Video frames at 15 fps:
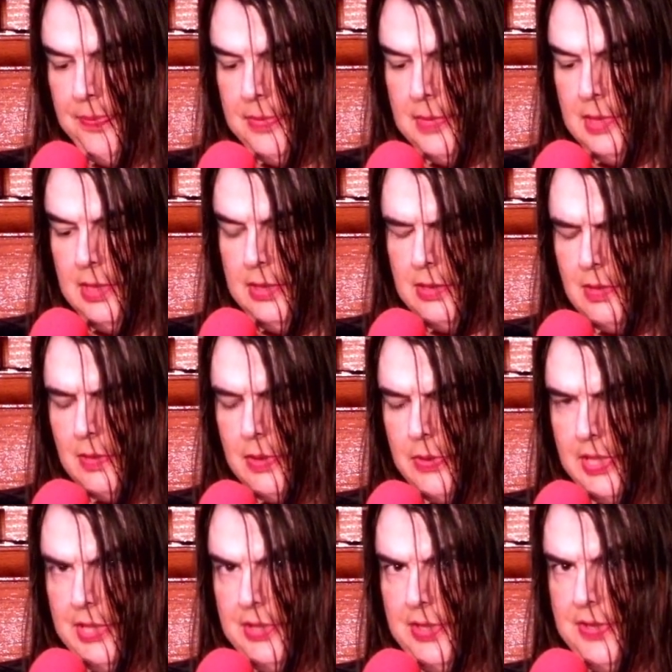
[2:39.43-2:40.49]
So we're going
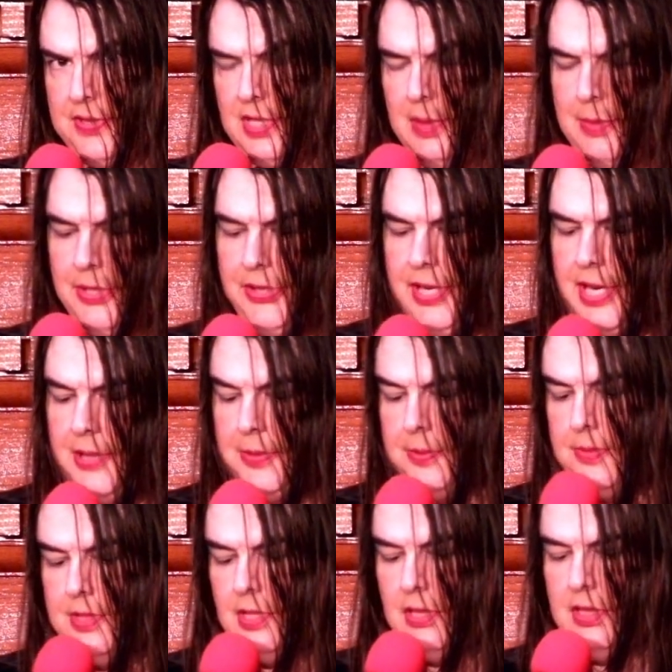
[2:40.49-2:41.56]
into this email now.
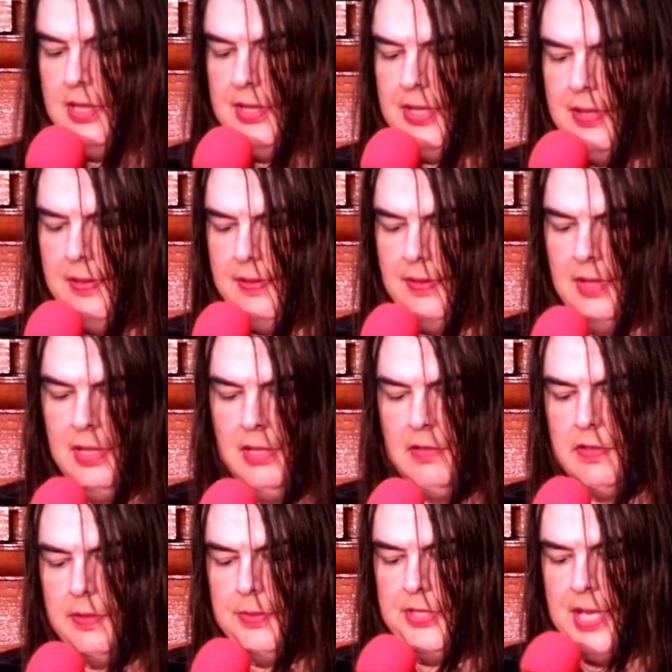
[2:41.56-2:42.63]
To Lilith
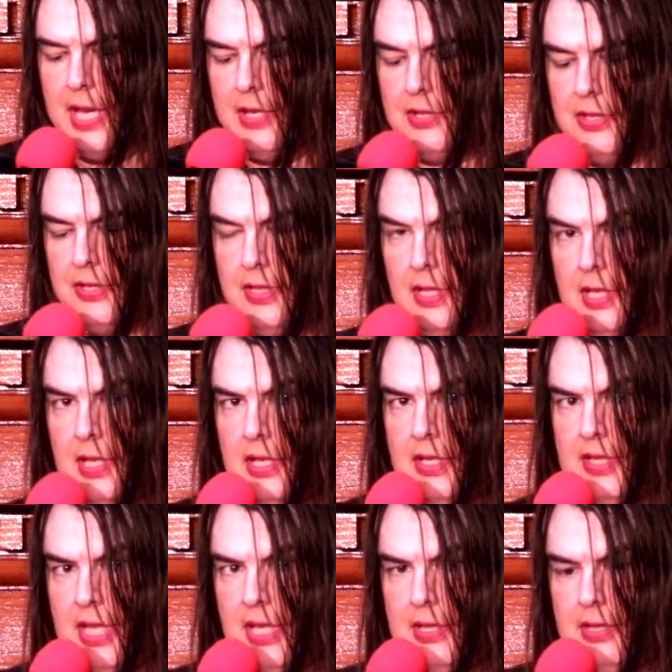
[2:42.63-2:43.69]
from Sash,
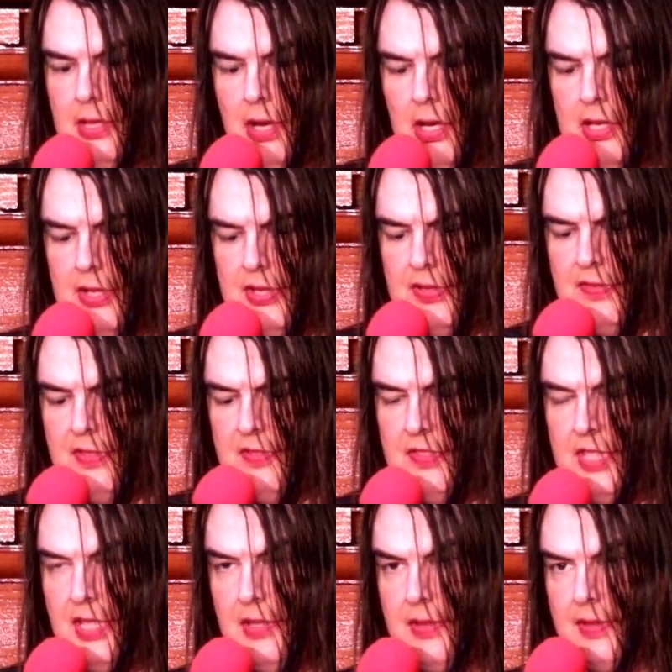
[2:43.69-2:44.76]
date August
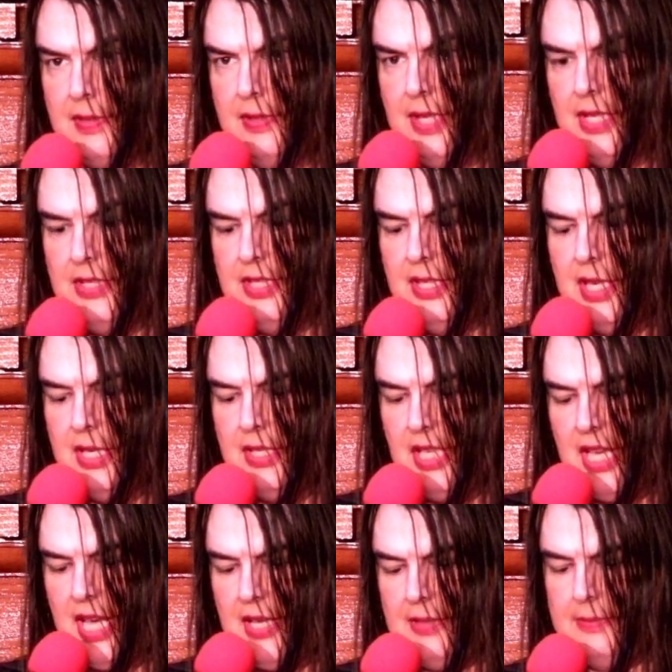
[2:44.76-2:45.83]
15th,
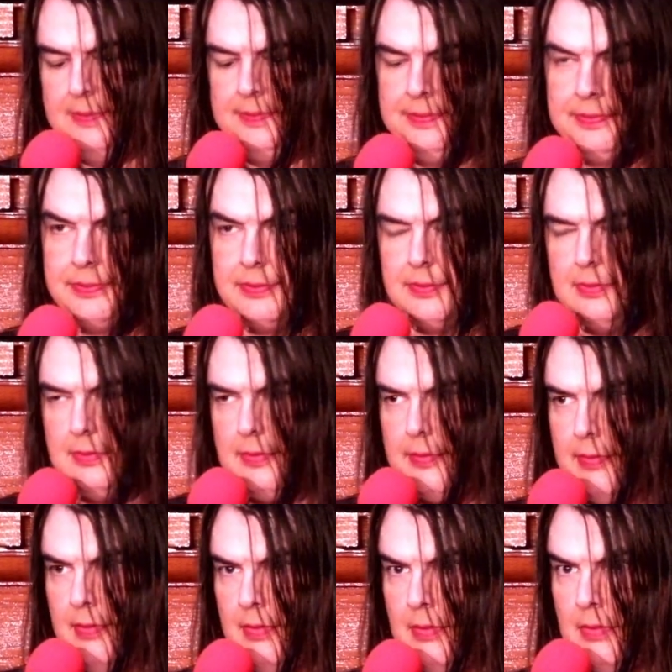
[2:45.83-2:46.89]
1998.
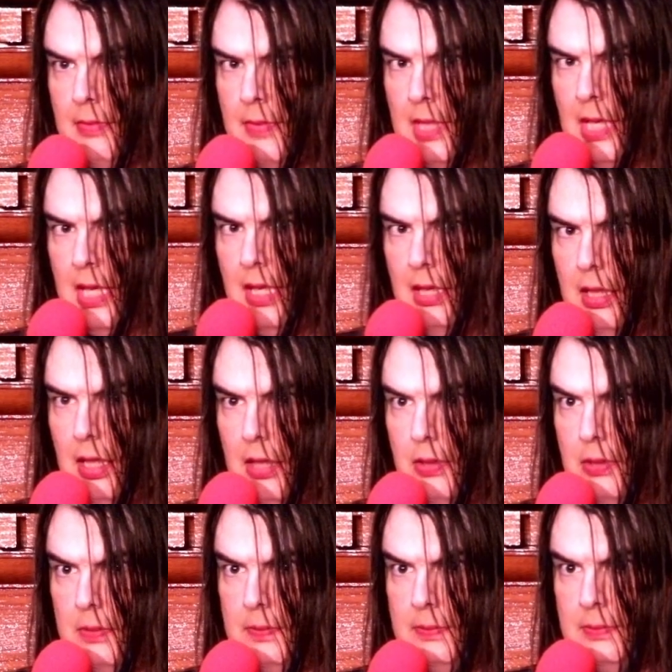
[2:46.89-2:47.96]
Hello.
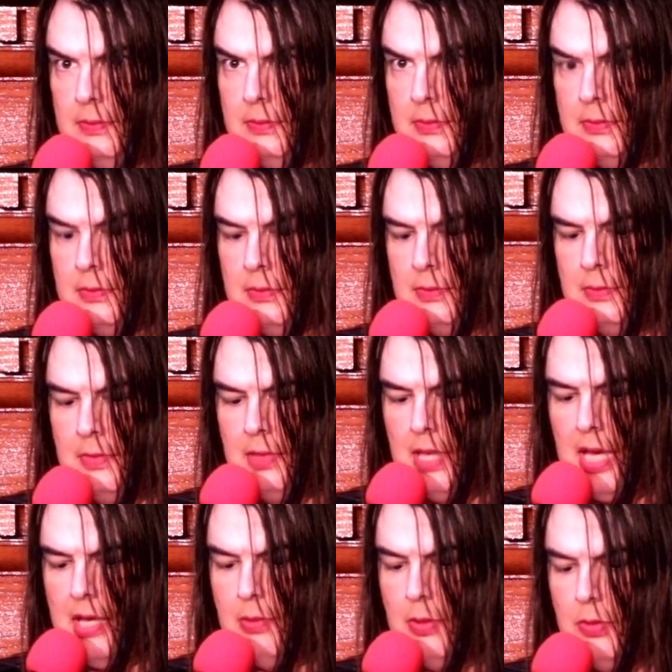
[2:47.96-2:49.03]

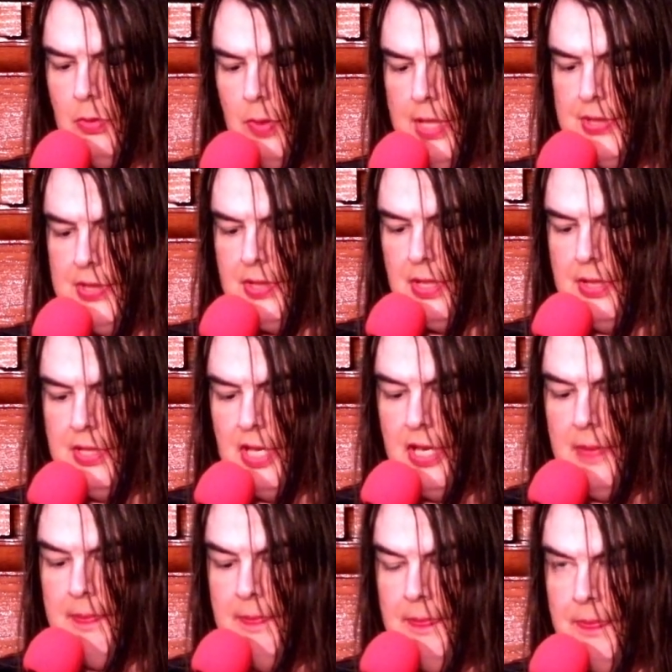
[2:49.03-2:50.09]
I won't waste our
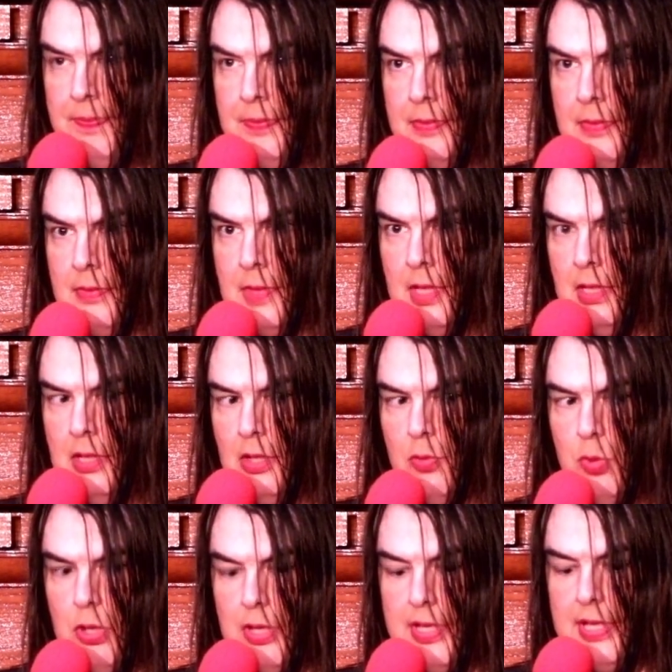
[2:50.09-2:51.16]
time. Your
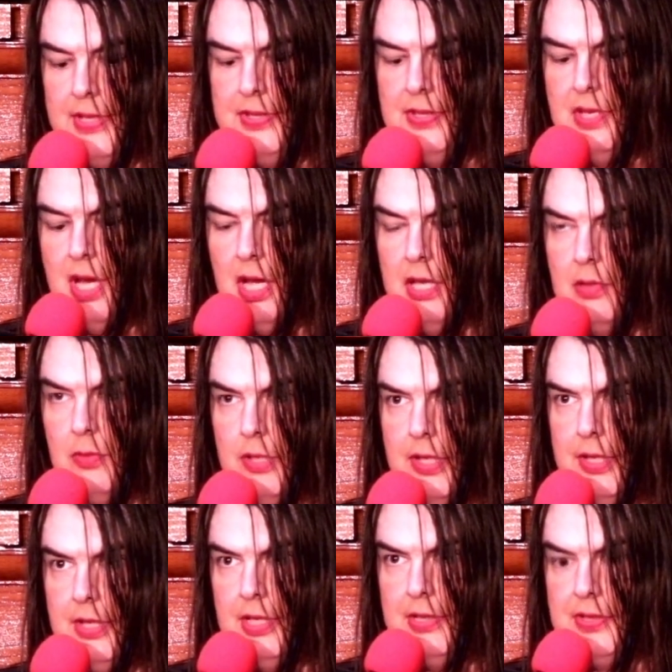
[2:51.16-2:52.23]
work is not where it
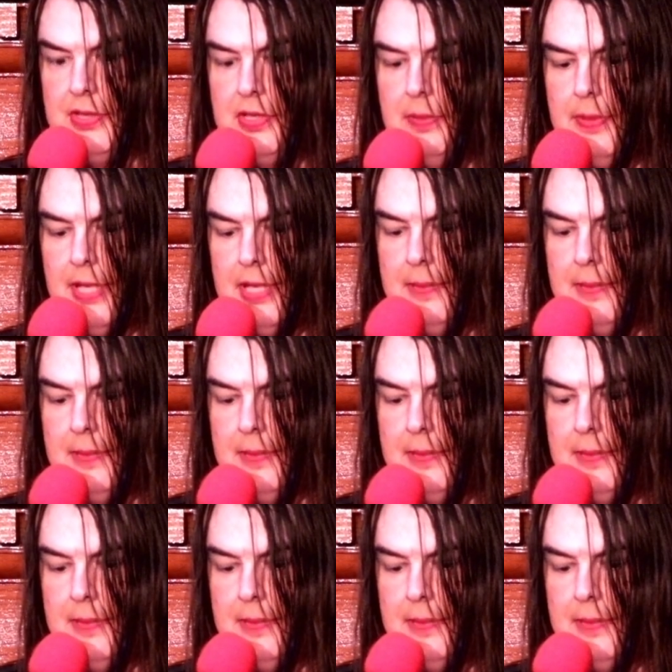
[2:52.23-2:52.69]
needs to be.